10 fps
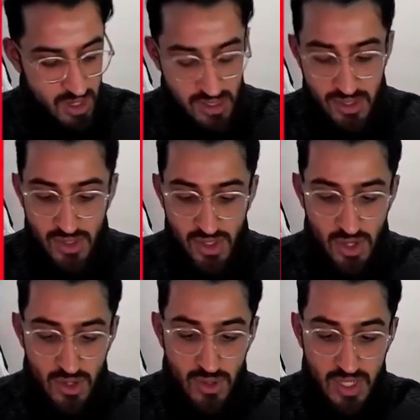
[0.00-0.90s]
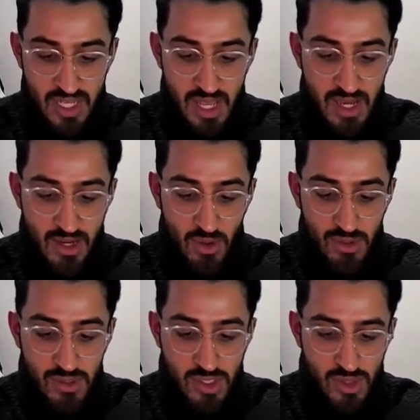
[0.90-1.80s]
So again, on
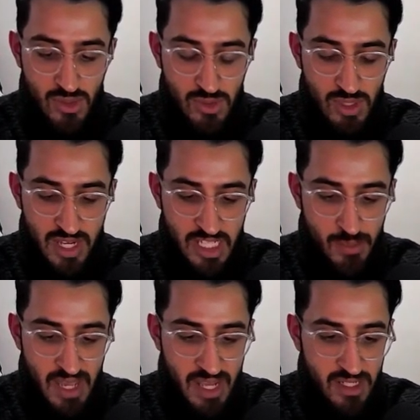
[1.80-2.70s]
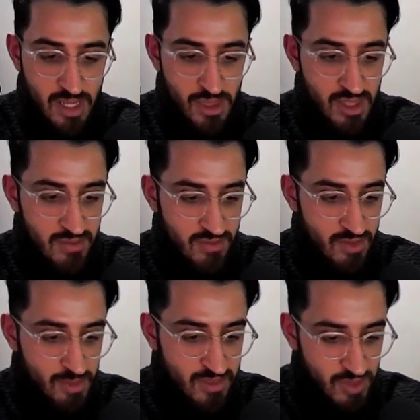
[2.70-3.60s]
to the next pack. Nothing from
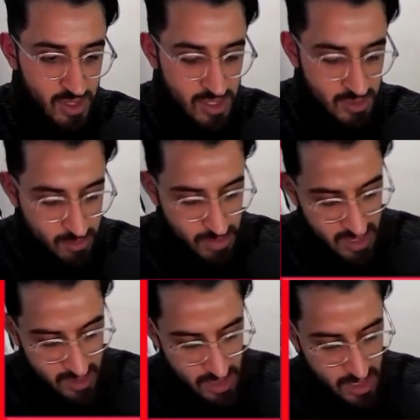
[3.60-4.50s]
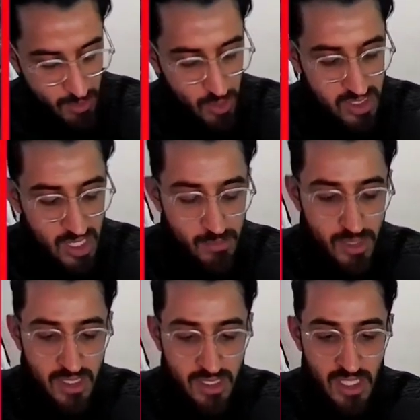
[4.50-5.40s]
the first, bit disappointing, but
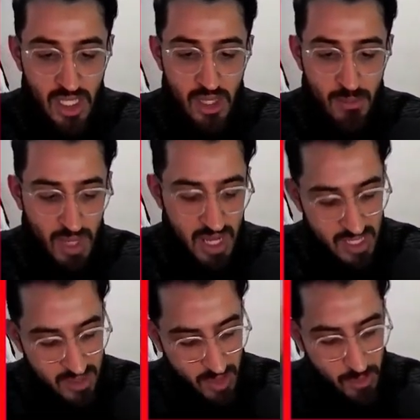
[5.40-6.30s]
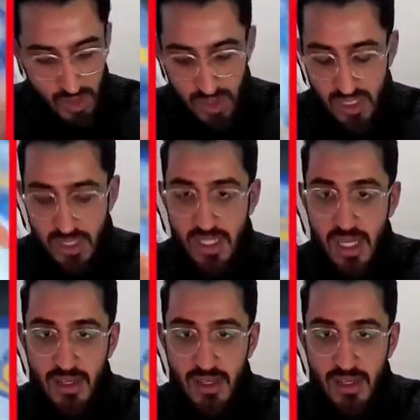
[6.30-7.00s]
plenty of opportunities to get.